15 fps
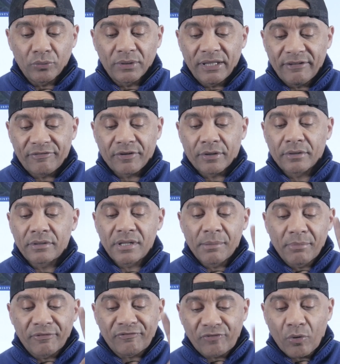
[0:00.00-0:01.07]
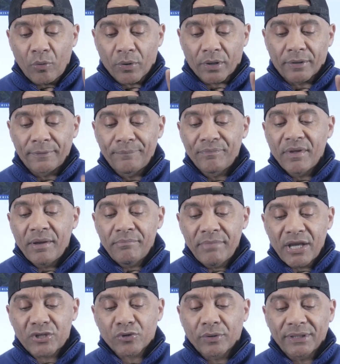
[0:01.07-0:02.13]
who live here. Number four,
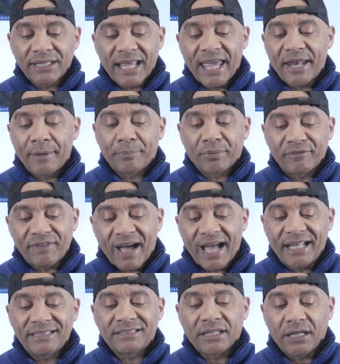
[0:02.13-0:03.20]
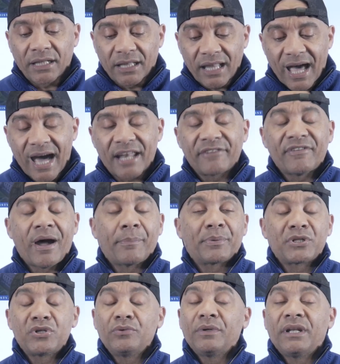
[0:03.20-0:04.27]
Metro Atlanta provides a lot of
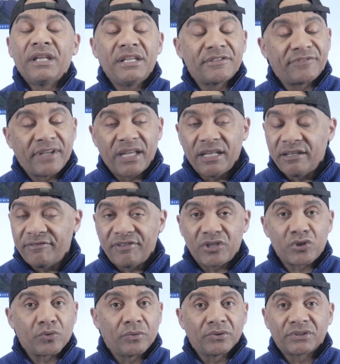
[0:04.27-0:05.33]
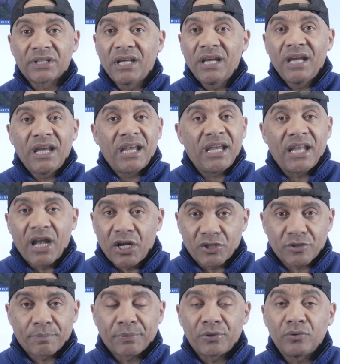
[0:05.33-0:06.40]
opportunities for individuals and
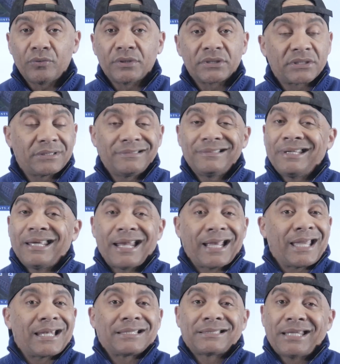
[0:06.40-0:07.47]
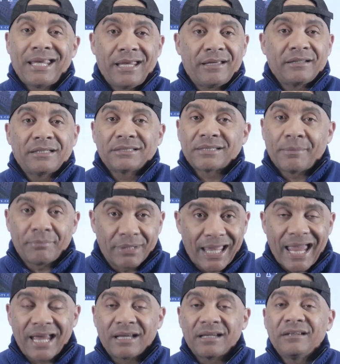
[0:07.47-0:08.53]
entrepreneurs. And I gotta say it, because I'm
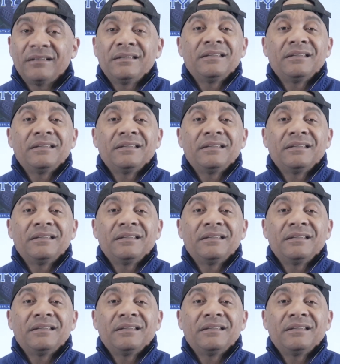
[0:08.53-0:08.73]
black,